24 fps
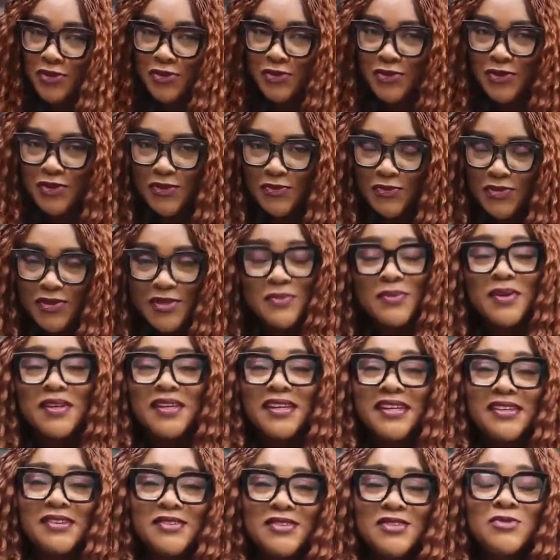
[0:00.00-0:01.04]
soon, with
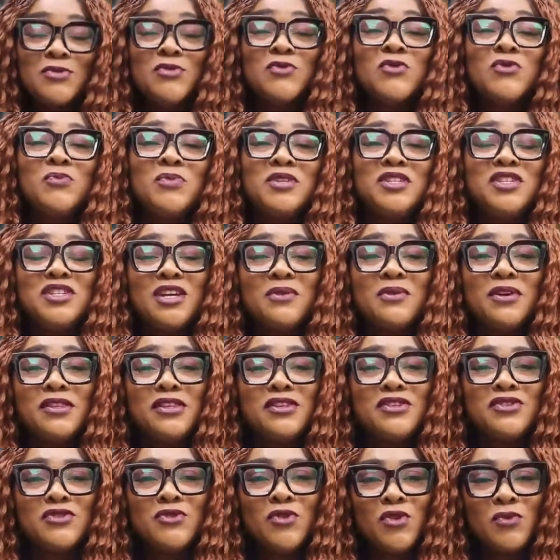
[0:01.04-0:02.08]
somebody else who will be sharing
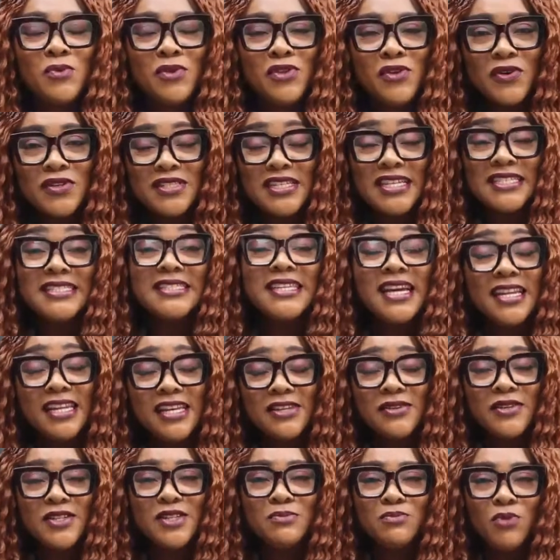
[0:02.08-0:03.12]
the story with us and
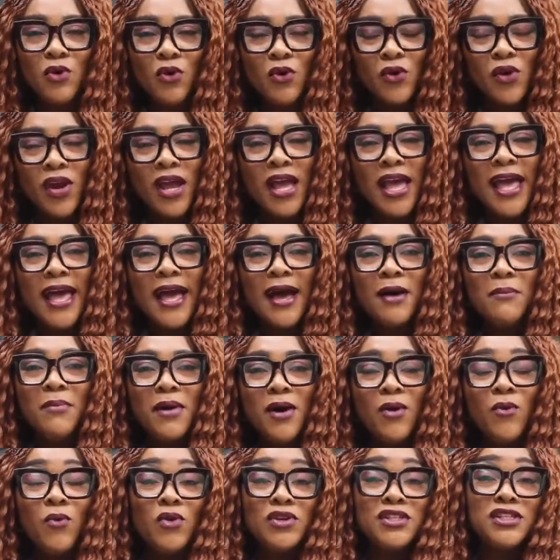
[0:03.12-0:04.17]
telling us more
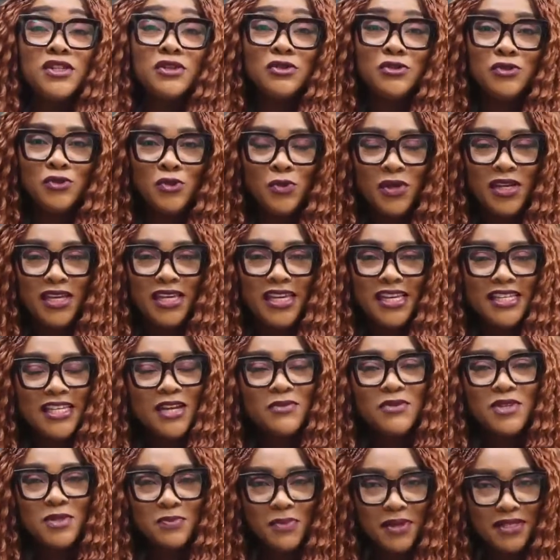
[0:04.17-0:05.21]
about what they're doing in
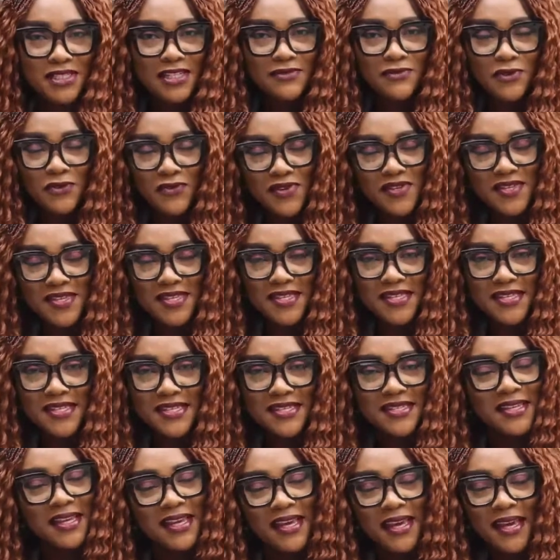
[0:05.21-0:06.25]
their respective
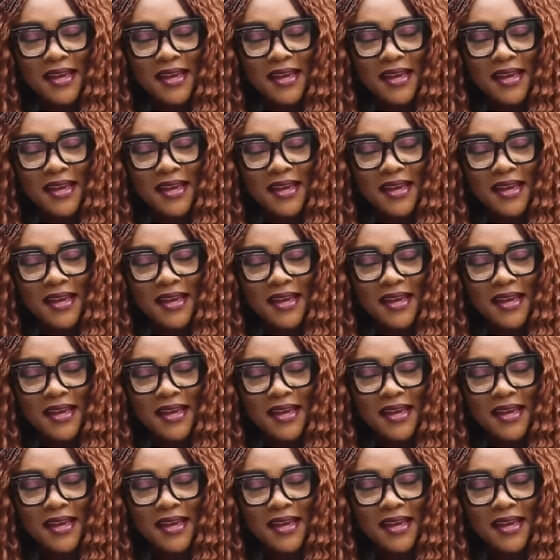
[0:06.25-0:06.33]
offices. Take